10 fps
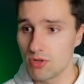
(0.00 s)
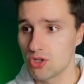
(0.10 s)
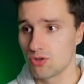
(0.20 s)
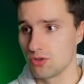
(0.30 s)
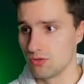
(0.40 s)
we
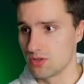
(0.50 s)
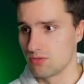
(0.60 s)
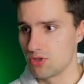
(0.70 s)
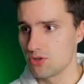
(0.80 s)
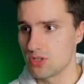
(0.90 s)
should do
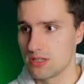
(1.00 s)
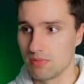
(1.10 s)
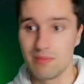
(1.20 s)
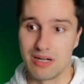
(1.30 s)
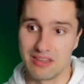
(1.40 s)
is we should
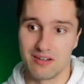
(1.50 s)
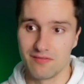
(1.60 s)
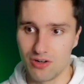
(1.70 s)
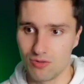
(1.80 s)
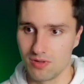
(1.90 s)
simply make that a
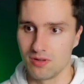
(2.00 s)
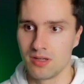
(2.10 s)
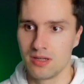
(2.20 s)
variable.